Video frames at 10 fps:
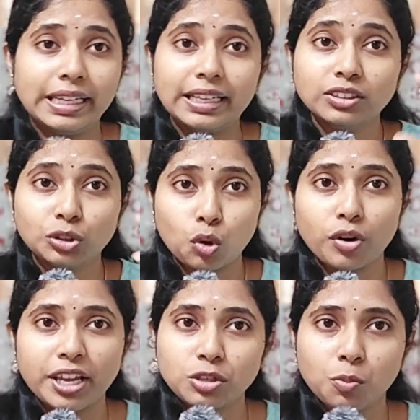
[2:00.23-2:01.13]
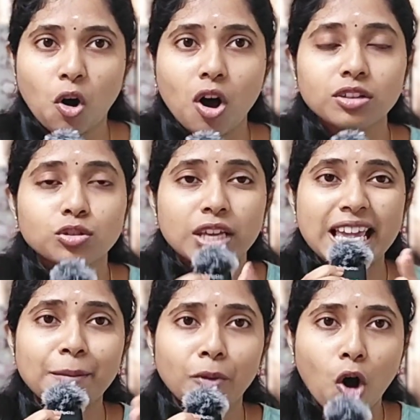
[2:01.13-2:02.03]
need a storage box to
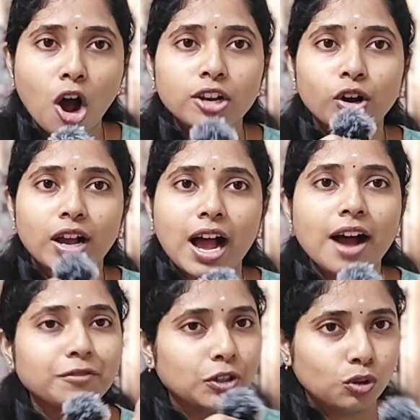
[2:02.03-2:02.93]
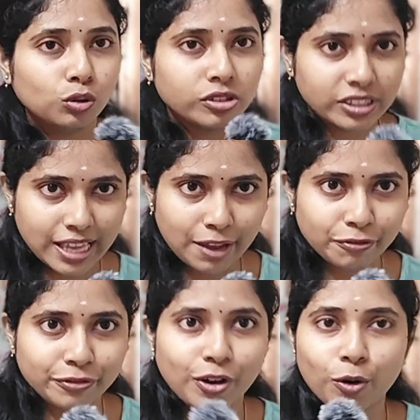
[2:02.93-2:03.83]
keep all your carved tooth
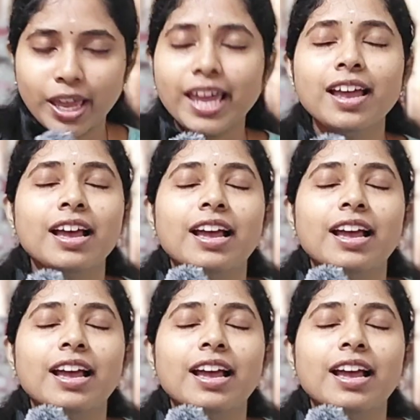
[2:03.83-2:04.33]
safe, okay?